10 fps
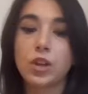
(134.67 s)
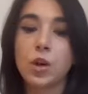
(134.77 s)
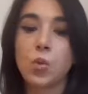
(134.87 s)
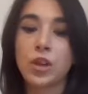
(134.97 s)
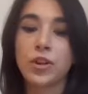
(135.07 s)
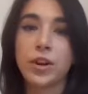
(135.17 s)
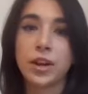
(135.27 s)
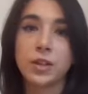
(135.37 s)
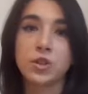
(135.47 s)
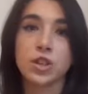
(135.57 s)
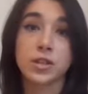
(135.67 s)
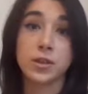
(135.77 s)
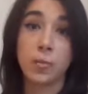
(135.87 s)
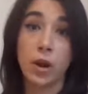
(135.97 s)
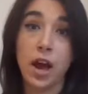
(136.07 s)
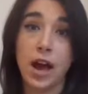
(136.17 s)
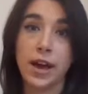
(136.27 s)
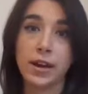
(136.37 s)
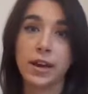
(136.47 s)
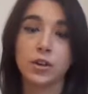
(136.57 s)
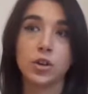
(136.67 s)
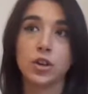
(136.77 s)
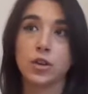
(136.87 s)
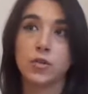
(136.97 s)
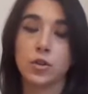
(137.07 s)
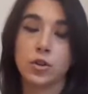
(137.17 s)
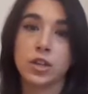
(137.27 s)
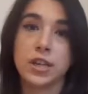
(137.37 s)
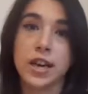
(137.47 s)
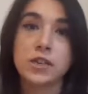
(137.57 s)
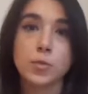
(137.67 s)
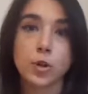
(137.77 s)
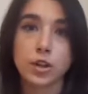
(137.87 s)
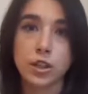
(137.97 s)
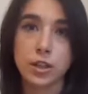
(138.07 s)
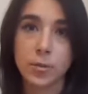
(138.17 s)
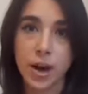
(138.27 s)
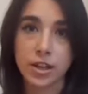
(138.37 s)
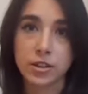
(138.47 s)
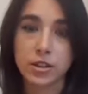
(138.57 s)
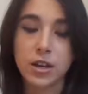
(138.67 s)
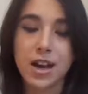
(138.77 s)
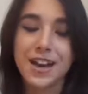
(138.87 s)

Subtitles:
what their interests imply, and if you're not an expert in the matter,